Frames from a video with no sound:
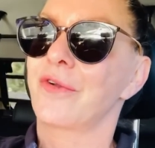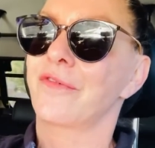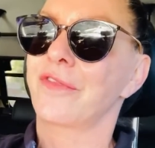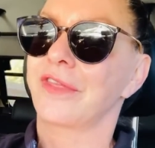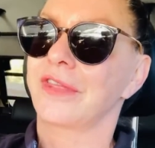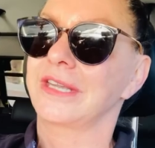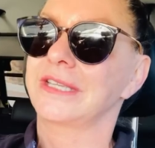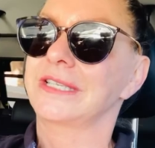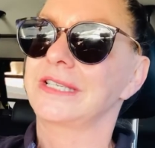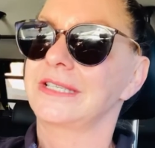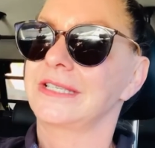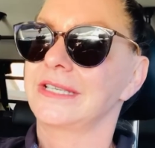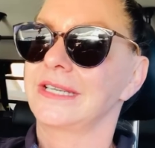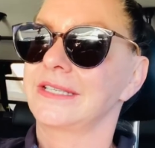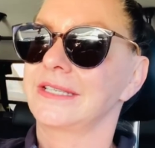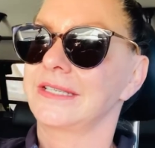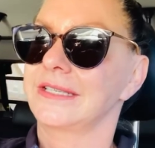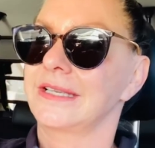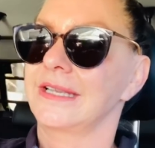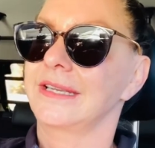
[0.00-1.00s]
things he says
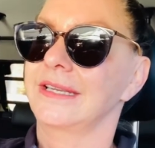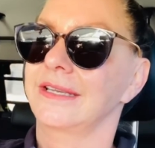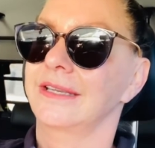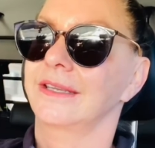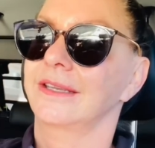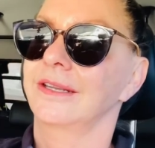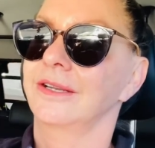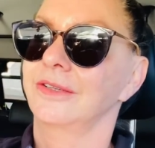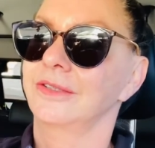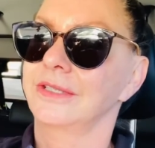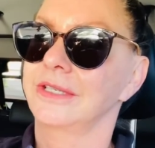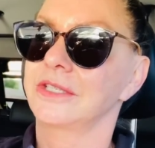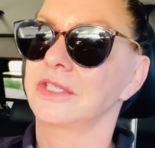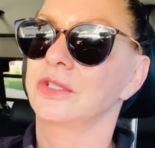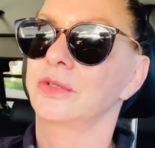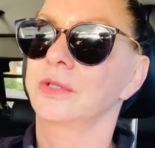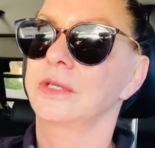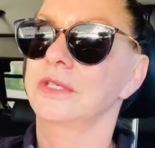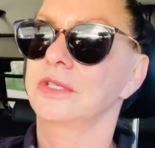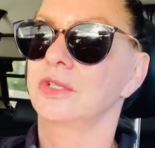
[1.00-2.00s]
is like, you know, there's
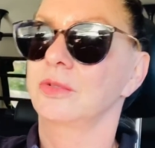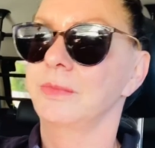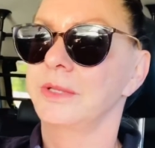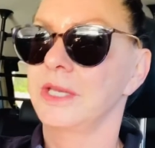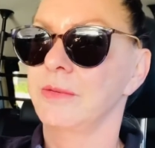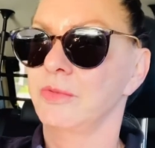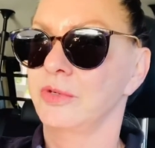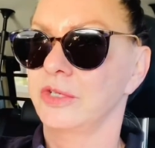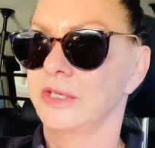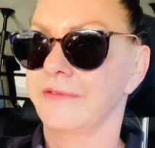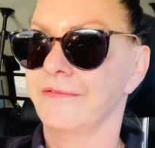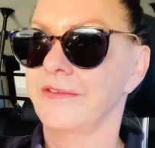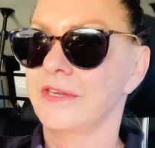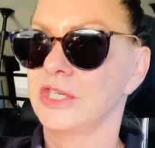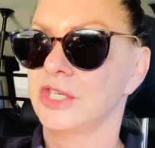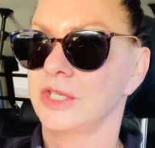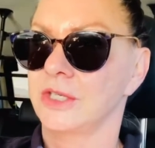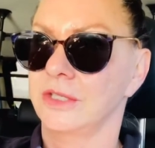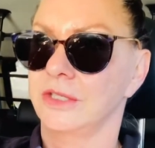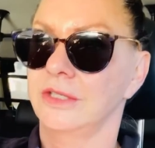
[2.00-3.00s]
only so many
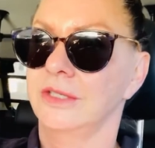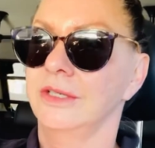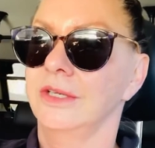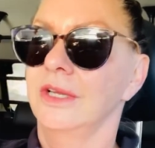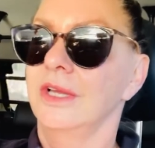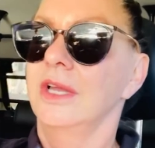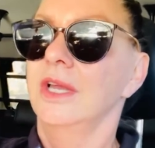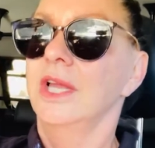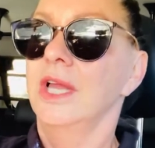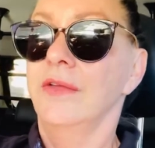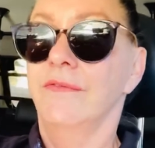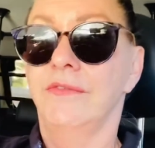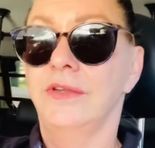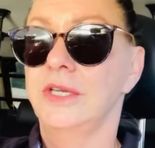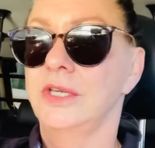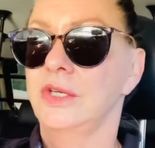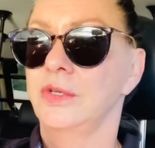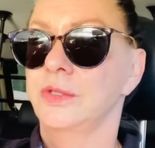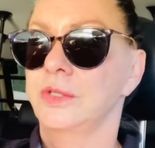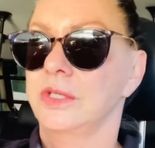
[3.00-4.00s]
motivational
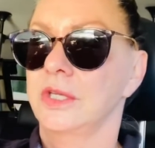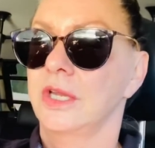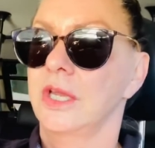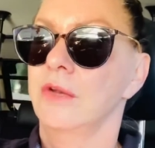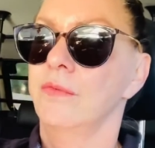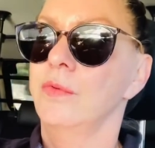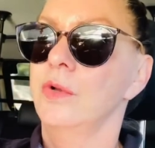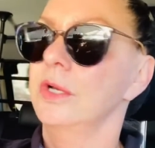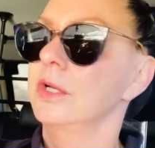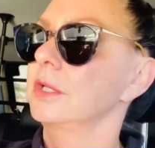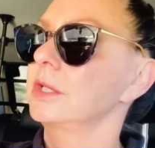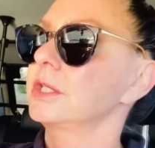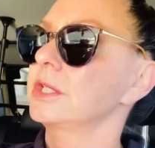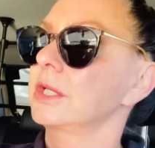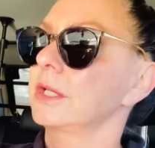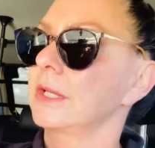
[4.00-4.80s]
videos you can watch.